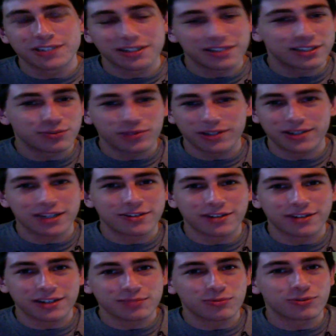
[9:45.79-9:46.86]
at least when Internet
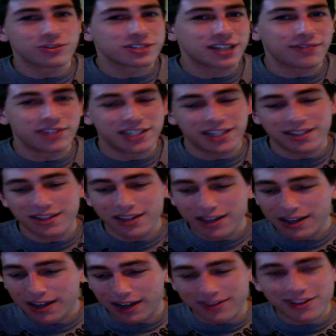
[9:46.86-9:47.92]
Explorer 7 did.
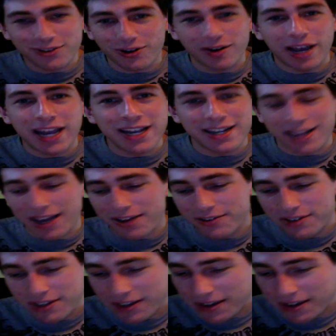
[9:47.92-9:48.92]
I think they're on 8 now.